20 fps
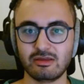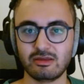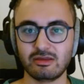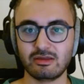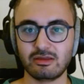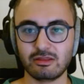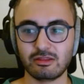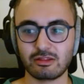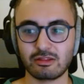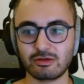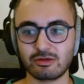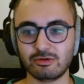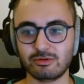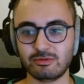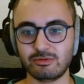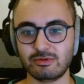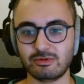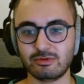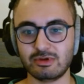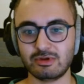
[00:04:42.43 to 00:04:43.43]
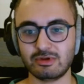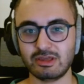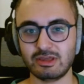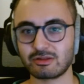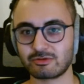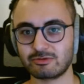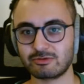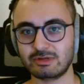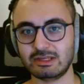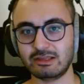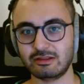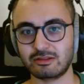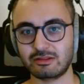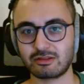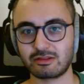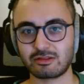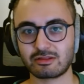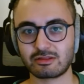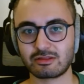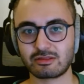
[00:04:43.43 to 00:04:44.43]
So is it really
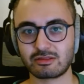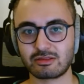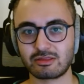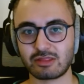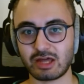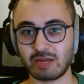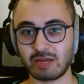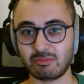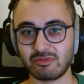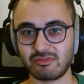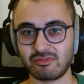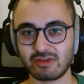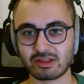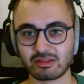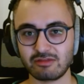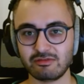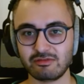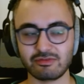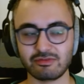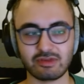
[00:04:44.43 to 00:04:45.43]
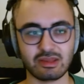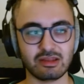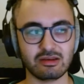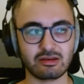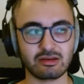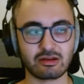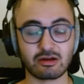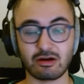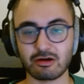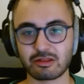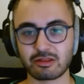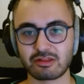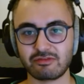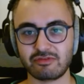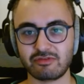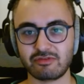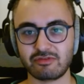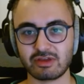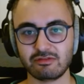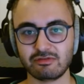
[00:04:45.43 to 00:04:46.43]
time effective and cost
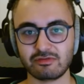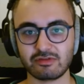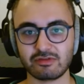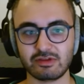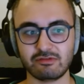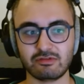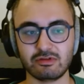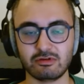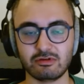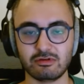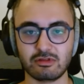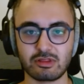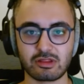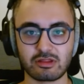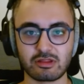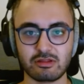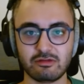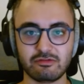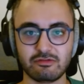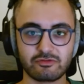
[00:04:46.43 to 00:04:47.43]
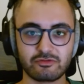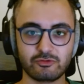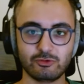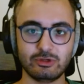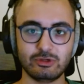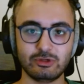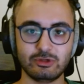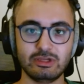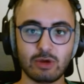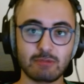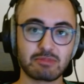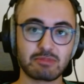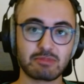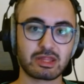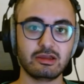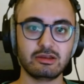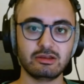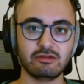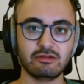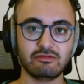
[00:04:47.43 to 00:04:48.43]
effective if there's a free
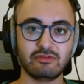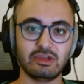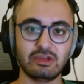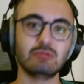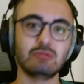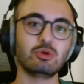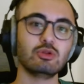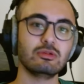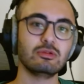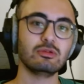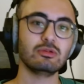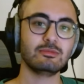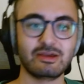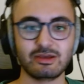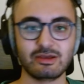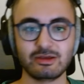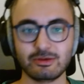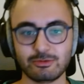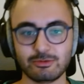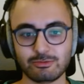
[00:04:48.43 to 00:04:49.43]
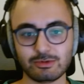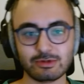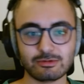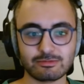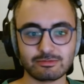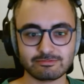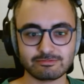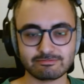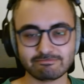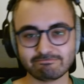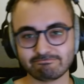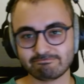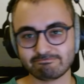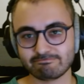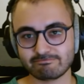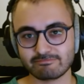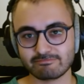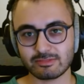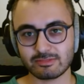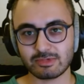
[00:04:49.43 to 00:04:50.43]
website available? Well,
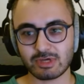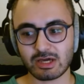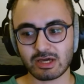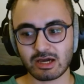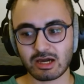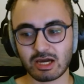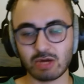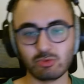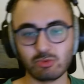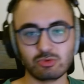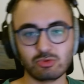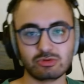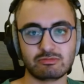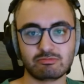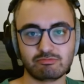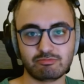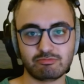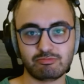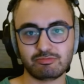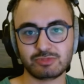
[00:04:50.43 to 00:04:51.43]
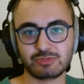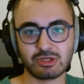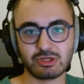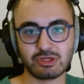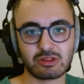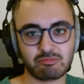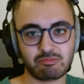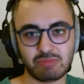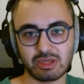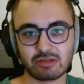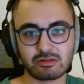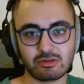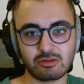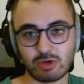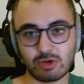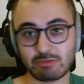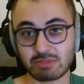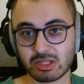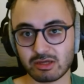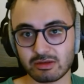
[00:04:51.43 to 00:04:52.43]
I would just pick the
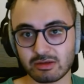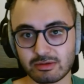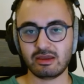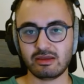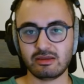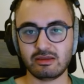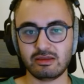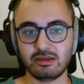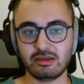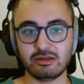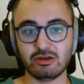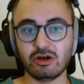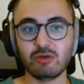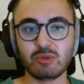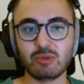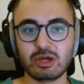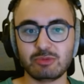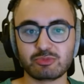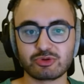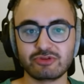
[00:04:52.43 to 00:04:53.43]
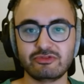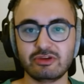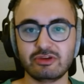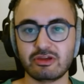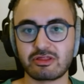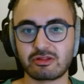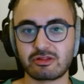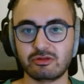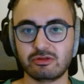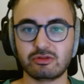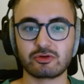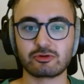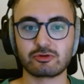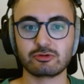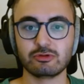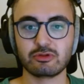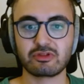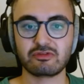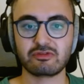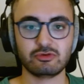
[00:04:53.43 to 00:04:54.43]
website. In all my previous
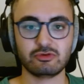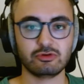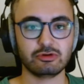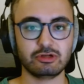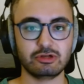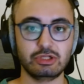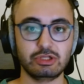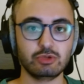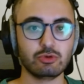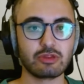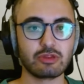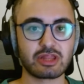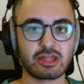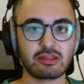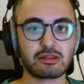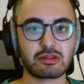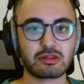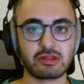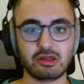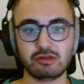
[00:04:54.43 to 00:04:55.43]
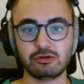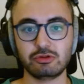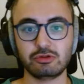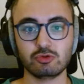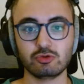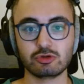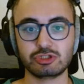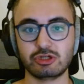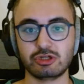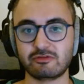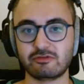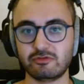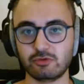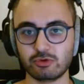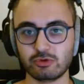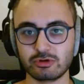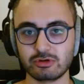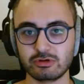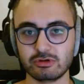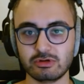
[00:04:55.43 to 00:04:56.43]
tutorials for the DualSense and the DualShock
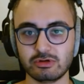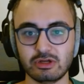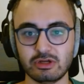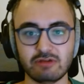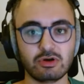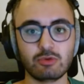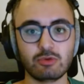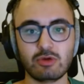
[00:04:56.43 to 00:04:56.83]
4, I've always